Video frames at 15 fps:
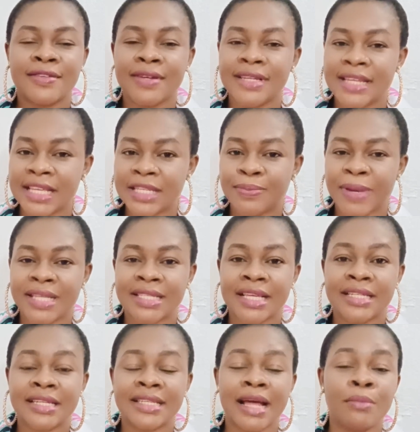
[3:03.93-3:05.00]
So these
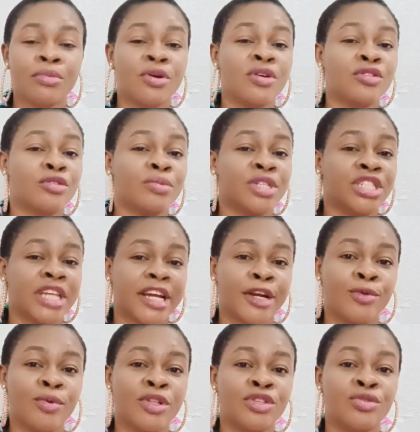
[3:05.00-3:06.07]
passages I'm going to be
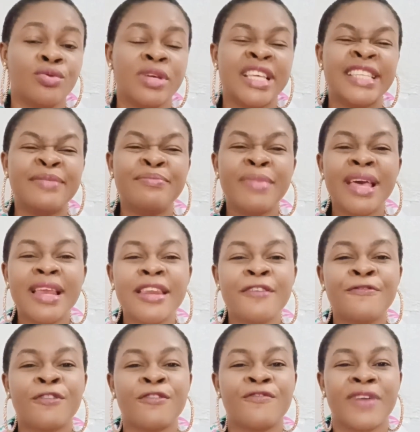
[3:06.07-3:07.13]
sharing with you is
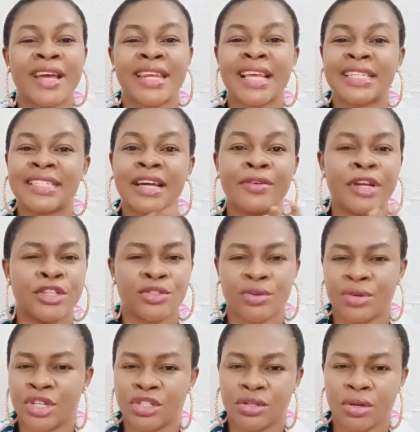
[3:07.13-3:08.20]
mainly for financial
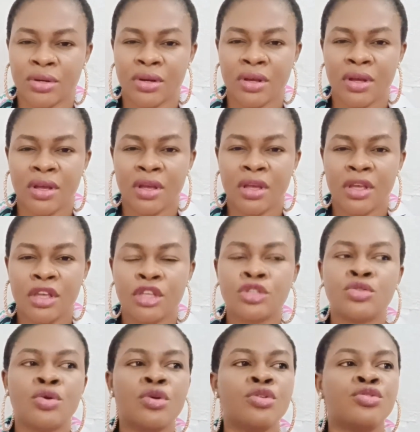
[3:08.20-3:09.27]
restoration.
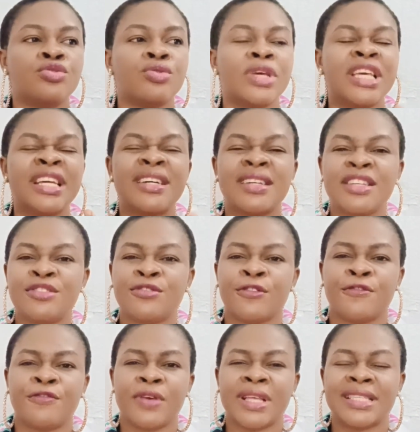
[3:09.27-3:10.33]
It's going to increase
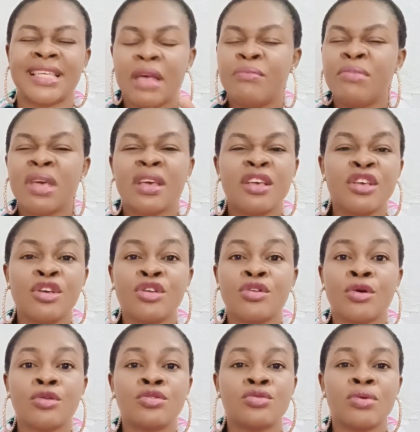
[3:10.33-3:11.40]
your faith and making you
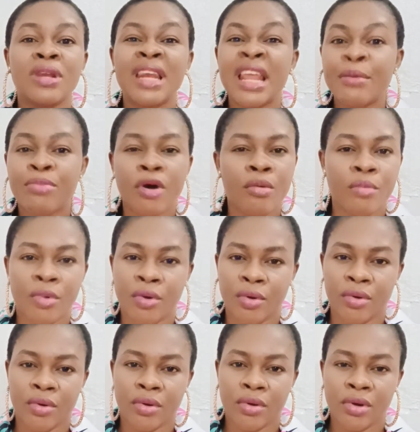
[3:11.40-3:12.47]
not to labor
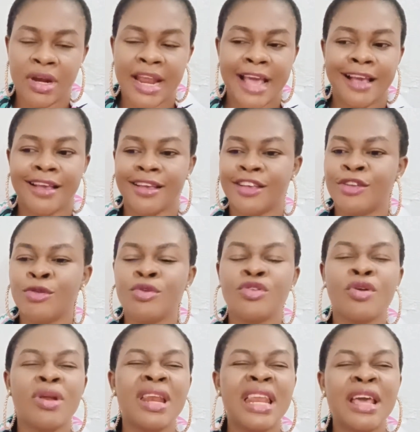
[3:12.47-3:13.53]
more. Like, you
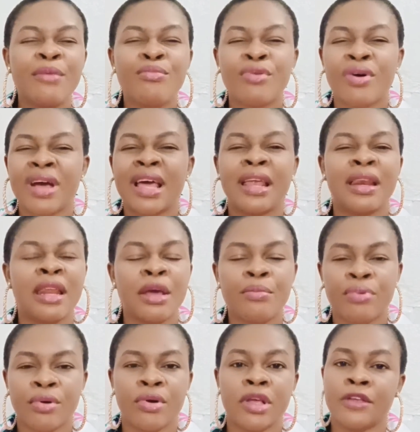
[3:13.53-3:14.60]
will not labor and
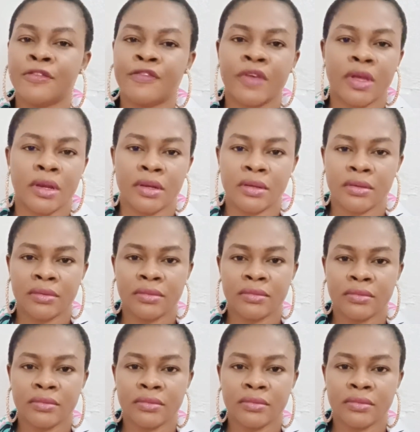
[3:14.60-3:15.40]
labor in vain.